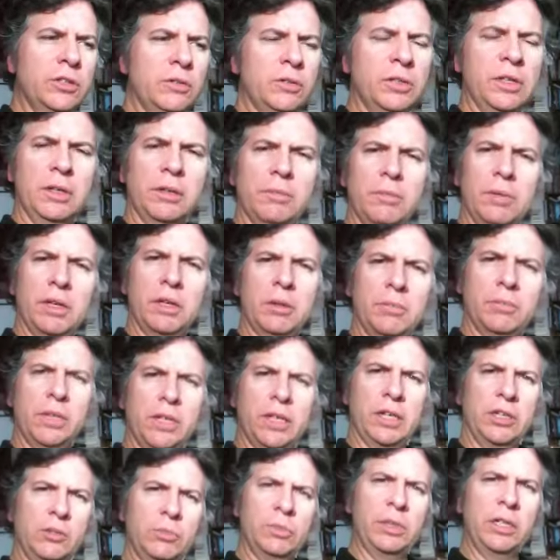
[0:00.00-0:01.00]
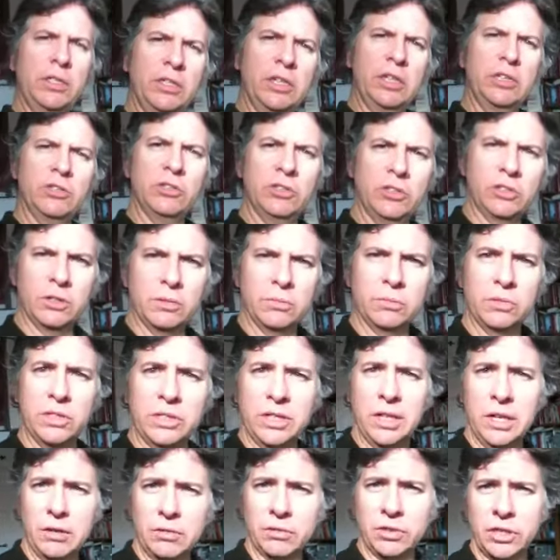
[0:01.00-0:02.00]
and then become the expectations of
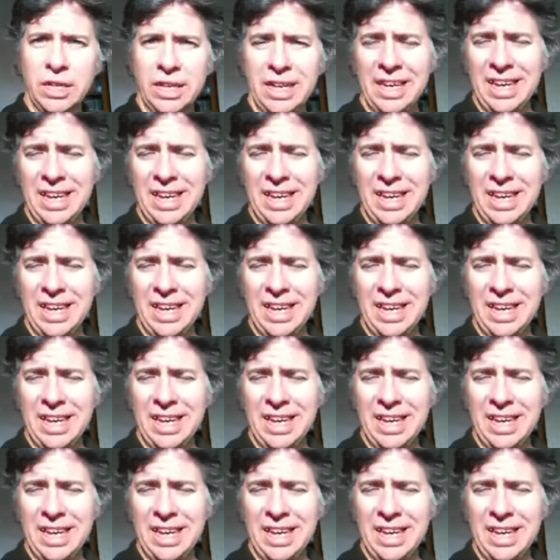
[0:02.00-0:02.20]
themselves,